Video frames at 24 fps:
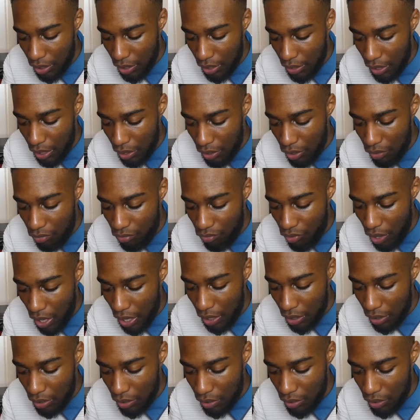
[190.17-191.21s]
that the
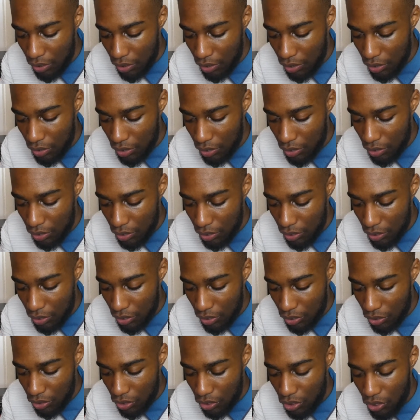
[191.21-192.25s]
rain
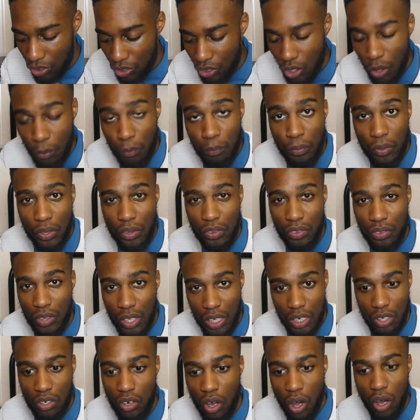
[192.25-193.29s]
stop
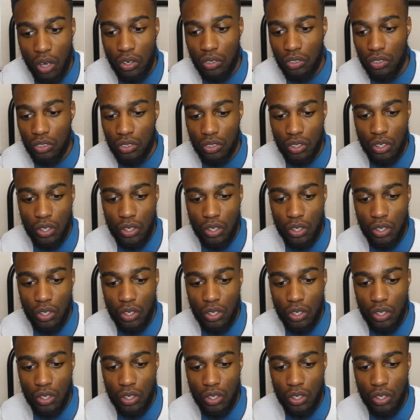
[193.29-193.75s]
thee not."